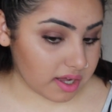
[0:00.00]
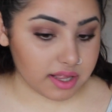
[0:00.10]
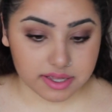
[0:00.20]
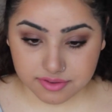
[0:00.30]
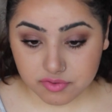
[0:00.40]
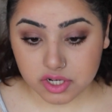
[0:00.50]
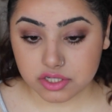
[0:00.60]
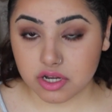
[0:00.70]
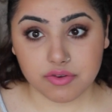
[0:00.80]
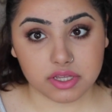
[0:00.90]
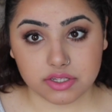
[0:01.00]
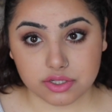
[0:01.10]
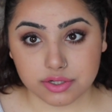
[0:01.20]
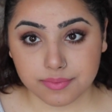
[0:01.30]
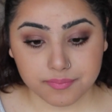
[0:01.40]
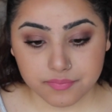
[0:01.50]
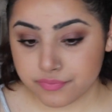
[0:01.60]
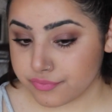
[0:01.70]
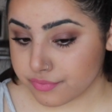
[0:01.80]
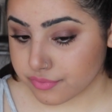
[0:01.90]
I like the finish, I really do.
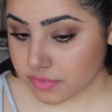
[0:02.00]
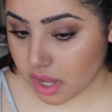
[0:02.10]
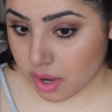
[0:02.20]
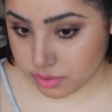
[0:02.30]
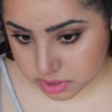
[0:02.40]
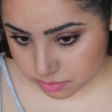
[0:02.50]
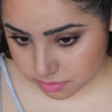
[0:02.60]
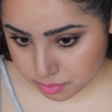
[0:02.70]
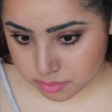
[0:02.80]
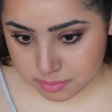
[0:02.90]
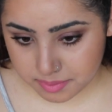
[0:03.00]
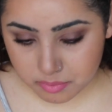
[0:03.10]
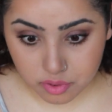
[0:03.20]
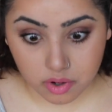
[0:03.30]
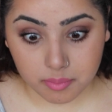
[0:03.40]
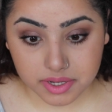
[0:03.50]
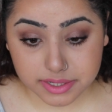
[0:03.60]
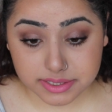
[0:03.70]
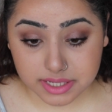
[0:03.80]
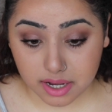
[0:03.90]
I wish I would have put a bit more on
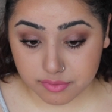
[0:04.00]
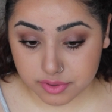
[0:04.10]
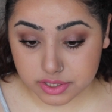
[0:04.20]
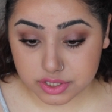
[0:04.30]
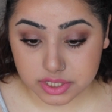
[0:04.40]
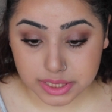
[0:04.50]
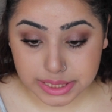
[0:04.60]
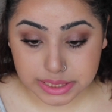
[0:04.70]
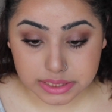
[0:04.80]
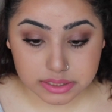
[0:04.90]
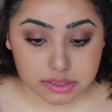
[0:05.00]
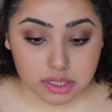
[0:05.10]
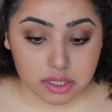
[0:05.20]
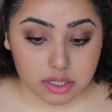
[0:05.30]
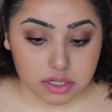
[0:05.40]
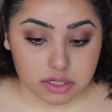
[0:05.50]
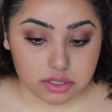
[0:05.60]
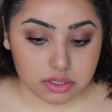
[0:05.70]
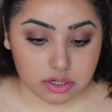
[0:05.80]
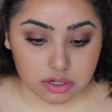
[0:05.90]
because the coverage is
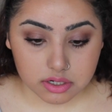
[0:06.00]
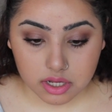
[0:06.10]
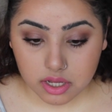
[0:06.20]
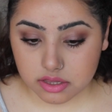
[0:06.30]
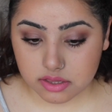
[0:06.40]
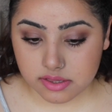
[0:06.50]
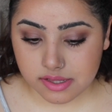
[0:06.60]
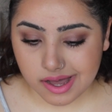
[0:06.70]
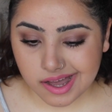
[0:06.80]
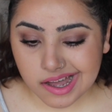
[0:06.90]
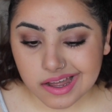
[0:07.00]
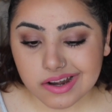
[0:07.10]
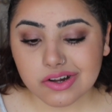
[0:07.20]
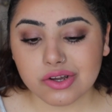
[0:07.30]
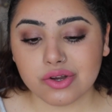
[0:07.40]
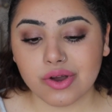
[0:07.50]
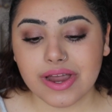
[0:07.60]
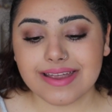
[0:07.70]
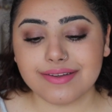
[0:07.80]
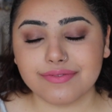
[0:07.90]
not that
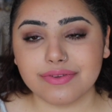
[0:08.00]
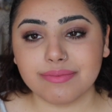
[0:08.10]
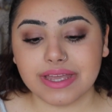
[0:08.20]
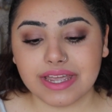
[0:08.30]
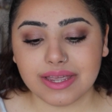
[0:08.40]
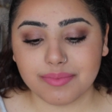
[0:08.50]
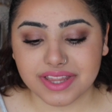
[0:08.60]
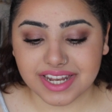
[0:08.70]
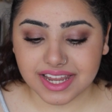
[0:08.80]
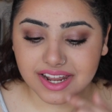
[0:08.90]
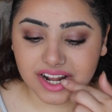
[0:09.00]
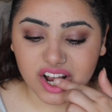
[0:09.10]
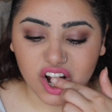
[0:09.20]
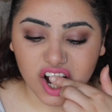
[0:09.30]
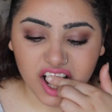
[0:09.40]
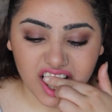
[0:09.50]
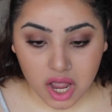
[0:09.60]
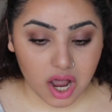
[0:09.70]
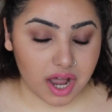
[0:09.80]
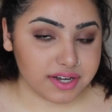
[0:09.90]
great for me, but then again,
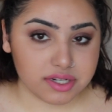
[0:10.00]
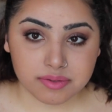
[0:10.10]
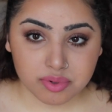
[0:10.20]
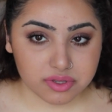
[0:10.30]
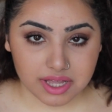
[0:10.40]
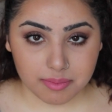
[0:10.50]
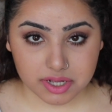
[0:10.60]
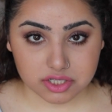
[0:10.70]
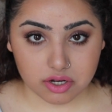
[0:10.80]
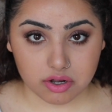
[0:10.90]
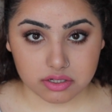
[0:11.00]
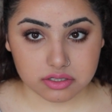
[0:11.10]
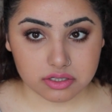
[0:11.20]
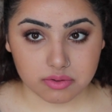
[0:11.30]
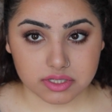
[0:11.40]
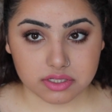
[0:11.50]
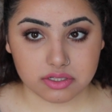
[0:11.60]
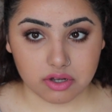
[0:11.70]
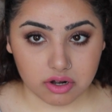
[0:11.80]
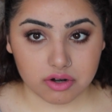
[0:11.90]
I didn't put that much on, so it's
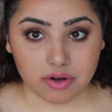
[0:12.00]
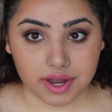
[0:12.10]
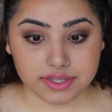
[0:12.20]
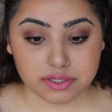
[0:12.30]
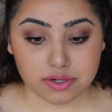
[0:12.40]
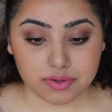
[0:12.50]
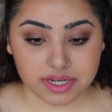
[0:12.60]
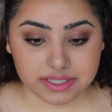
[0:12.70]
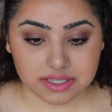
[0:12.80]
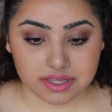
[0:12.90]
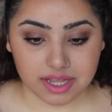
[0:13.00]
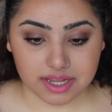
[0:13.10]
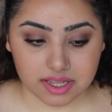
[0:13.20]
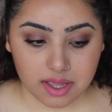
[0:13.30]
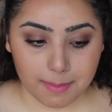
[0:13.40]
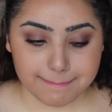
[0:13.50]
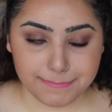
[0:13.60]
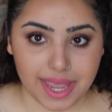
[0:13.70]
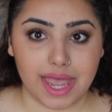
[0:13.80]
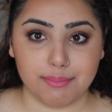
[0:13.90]
not great. So it isn't like
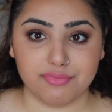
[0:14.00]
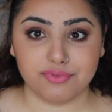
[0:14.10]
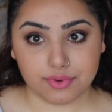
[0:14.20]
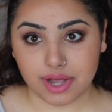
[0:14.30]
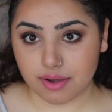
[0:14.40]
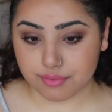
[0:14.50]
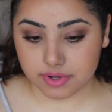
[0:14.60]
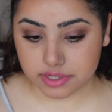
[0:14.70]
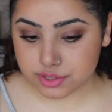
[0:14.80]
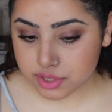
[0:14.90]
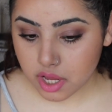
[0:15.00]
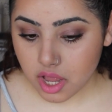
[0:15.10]
bam full coverage.